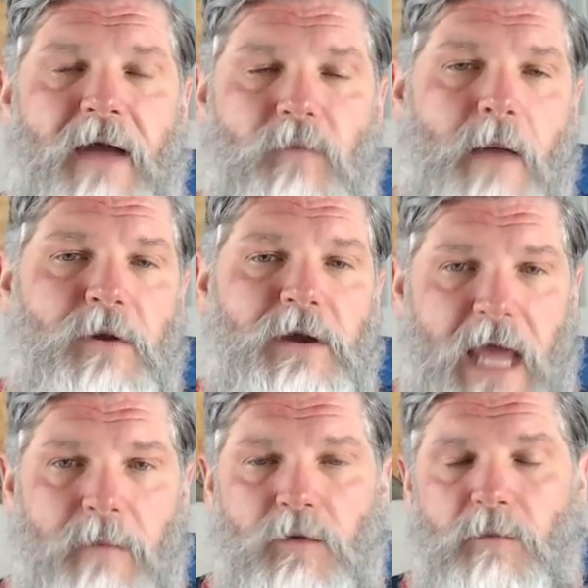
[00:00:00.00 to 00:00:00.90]
Robert
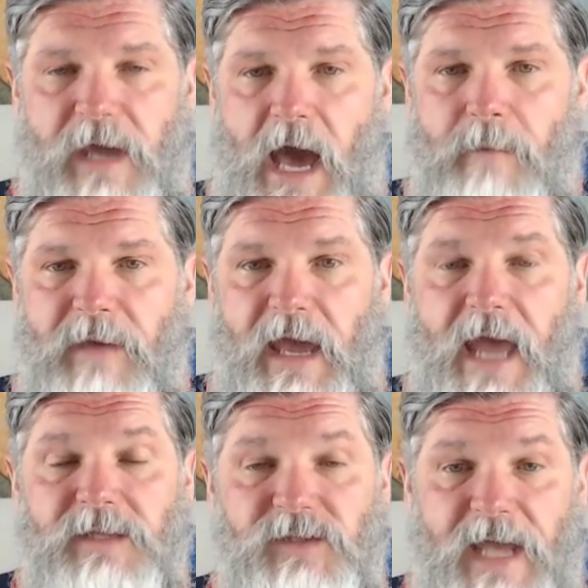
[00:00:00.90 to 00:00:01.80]
Gabriel Mugabe
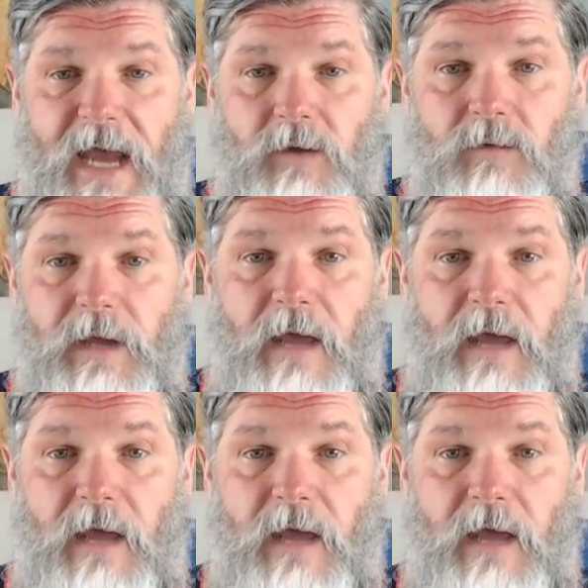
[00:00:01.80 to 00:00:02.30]
and ZANU,